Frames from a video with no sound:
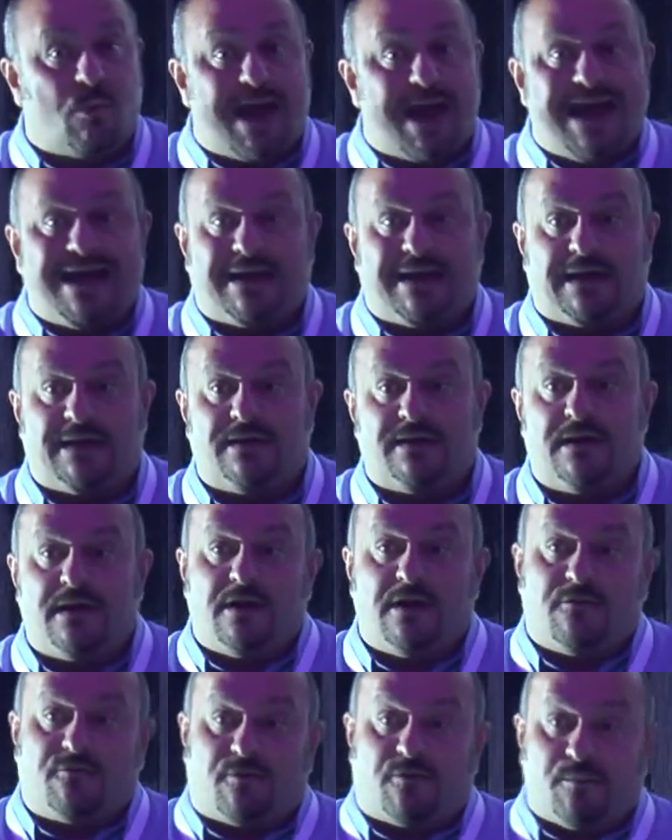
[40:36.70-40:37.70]
wagon
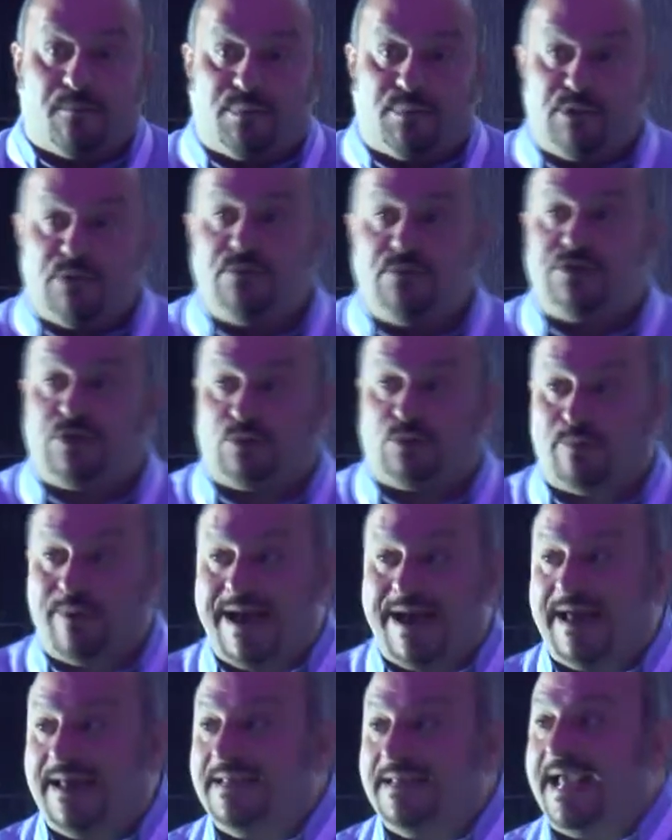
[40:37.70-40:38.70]
from blue to
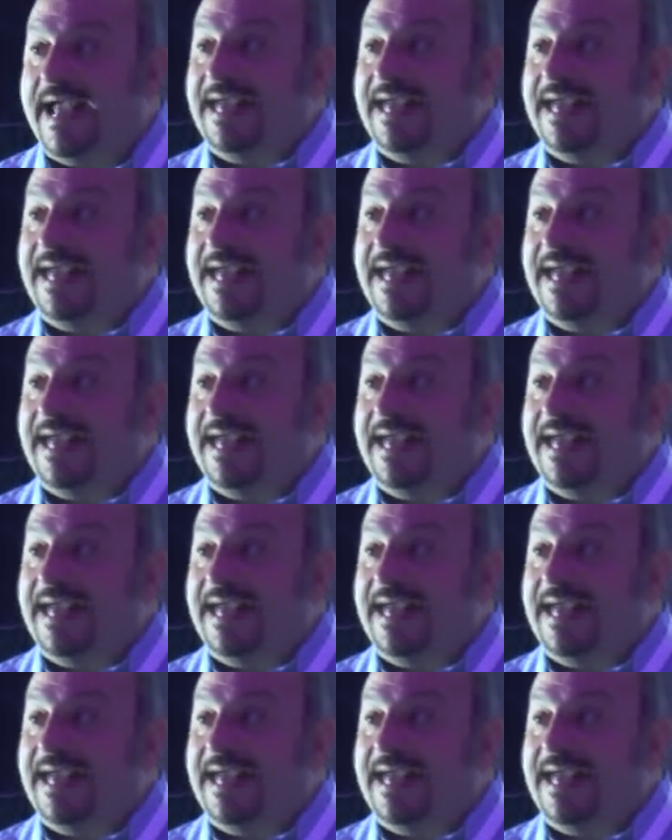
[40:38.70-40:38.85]
red